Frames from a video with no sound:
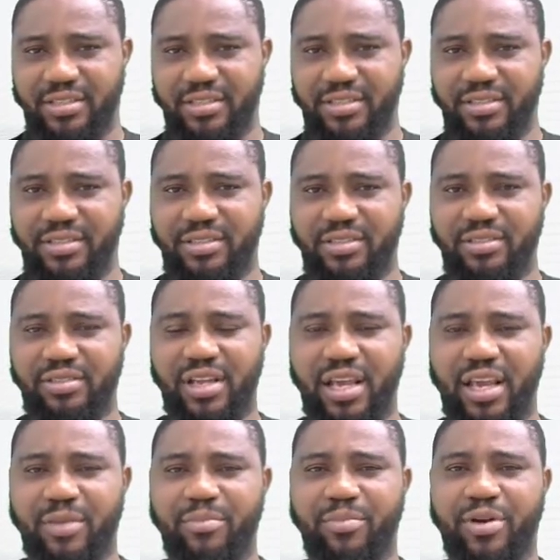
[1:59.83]
A
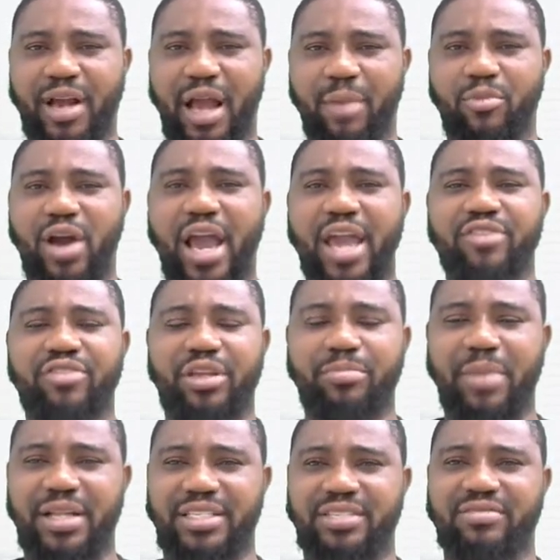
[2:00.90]
carbohydrate
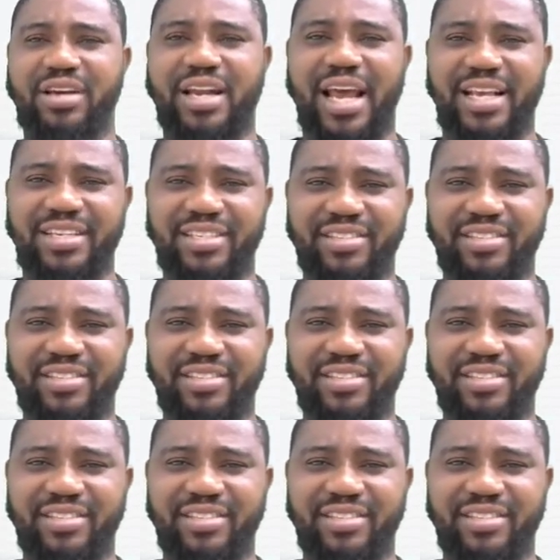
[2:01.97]
material that is